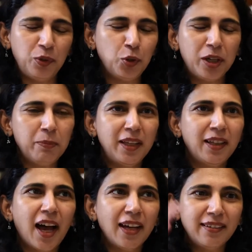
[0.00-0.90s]
you can be
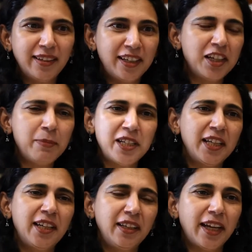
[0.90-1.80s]
the highest leader, but
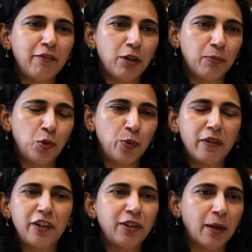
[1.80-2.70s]
hearing that from
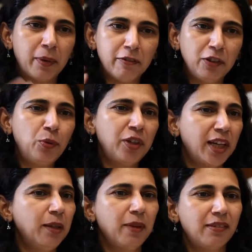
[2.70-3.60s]
whoever is above you
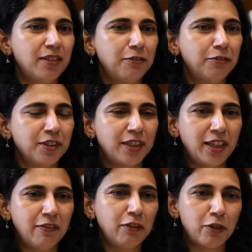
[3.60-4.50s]
really makes a difference,
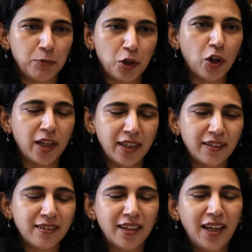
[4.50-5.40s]
and even from your
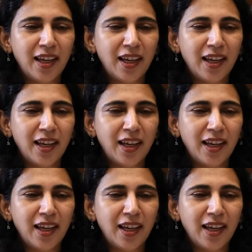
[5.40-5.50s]
colleagues.